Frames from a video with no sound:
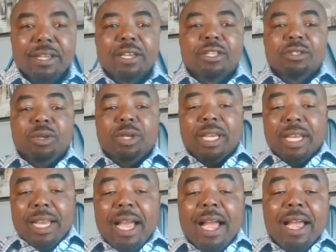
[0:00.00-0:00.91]
So a
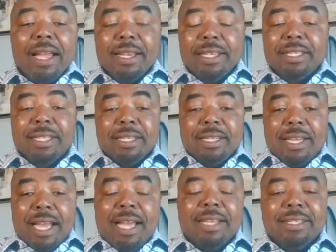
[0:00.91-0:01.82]
car is an
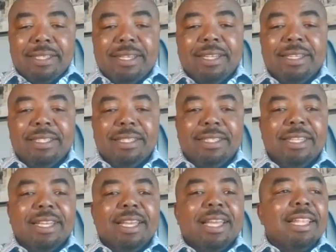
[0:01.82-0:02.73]
asset
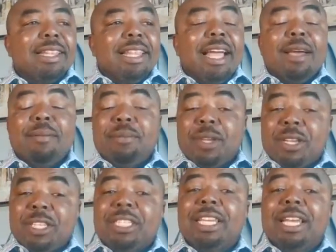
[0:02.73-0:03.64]
that
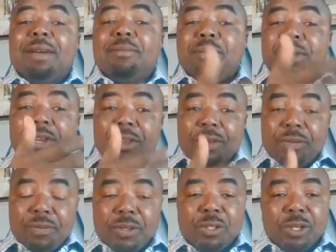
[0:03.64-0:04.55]
because it can bring you
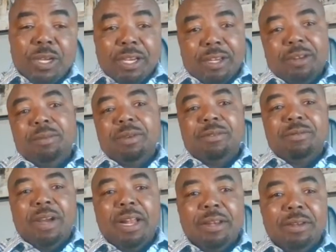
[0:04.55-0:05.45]
future economic
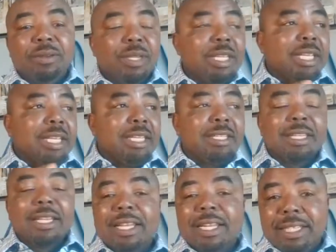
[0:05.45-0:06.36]
value, it can
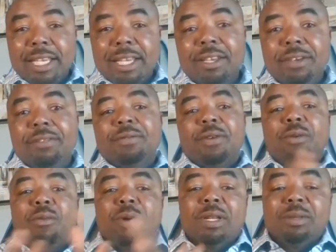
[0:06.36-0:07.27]
take you from
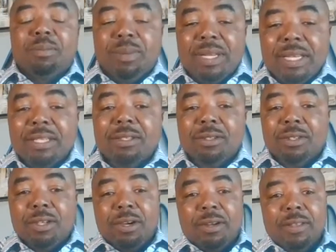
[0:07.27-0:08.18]
one place to
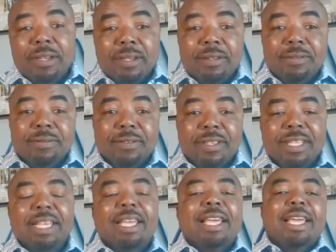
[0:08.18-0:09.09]
the other.
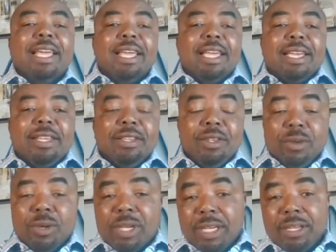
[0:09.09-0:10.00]

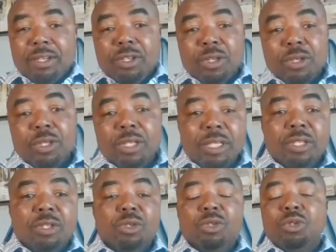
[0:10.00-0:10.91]
You can use
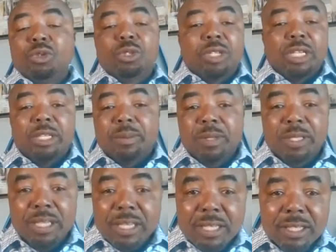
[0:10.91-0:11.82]
it to do
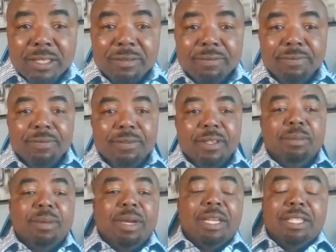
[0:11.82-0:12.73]
transportation
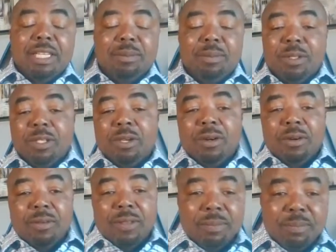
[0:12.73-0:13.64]
by transporting
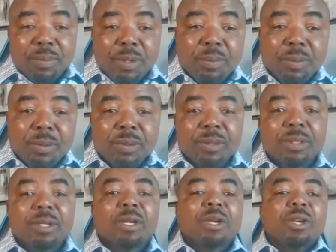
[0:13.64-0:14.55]
other people.
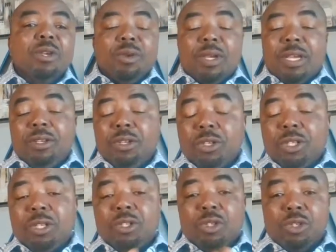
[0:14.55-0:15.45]
You can use
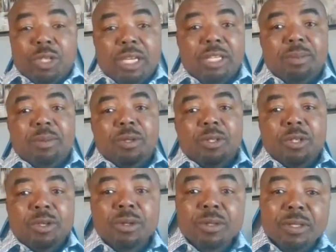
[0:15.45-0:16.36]
it to transport
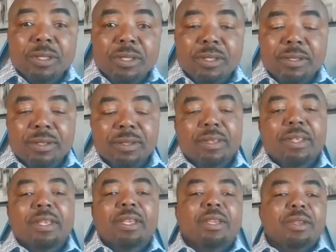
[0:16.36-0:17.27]
goods.
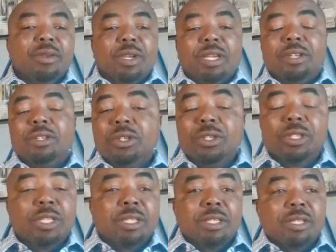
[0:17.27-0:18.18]
You can
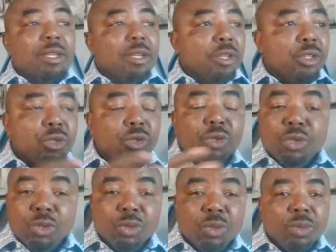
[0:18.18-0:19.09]
use it to
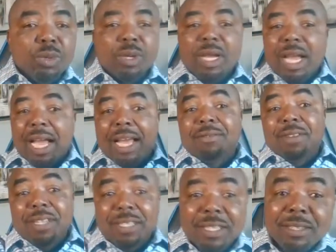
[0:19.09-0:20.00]
do
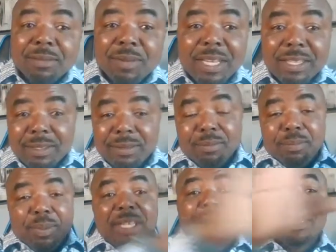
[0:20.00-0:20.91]
advertisement,
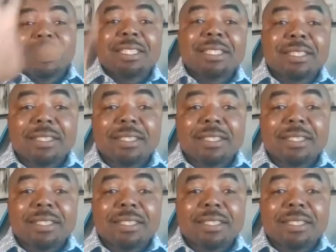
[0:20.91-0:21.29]
paint it.